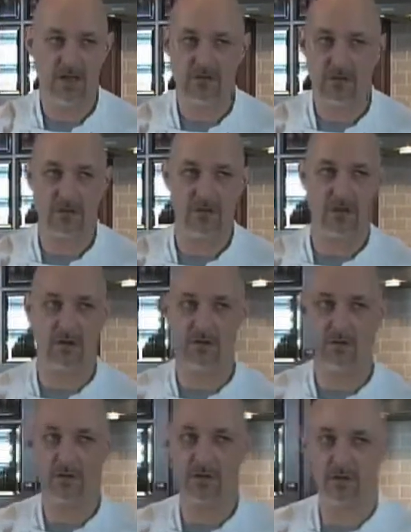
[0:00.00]
As long as you're
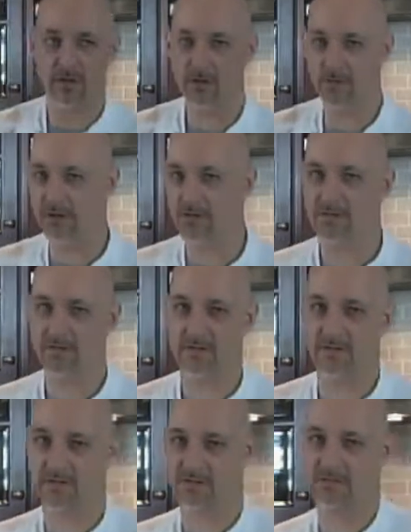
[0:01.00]
going to a good
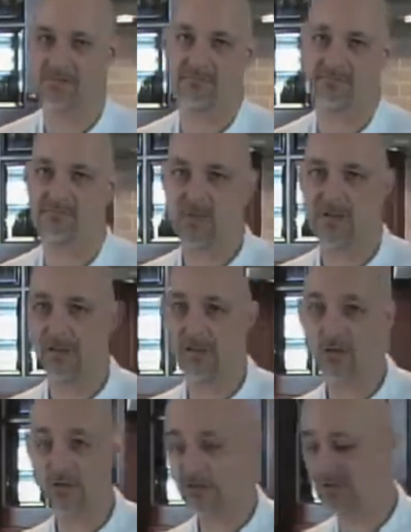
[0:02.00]
restaurant that can
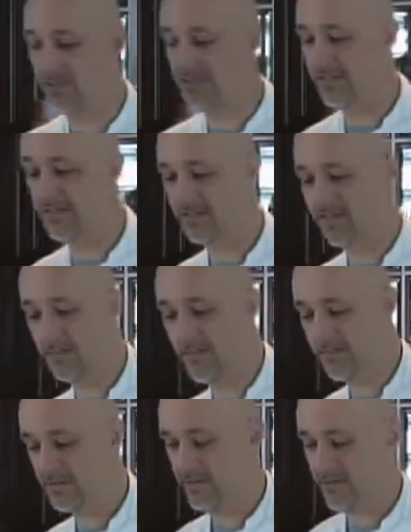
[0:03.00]
cook a decent
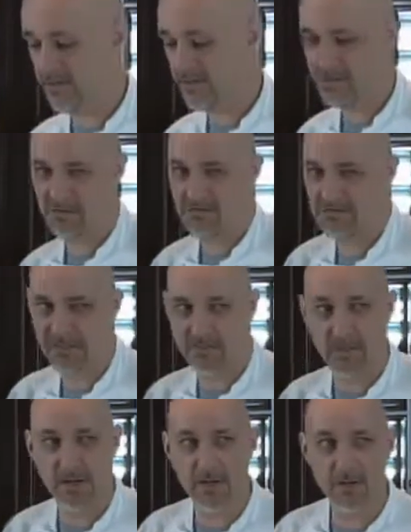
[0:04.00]
piece of fish,
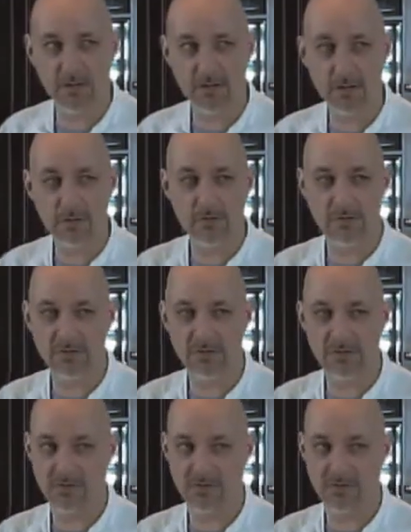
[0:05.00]
doesn't matter what you order.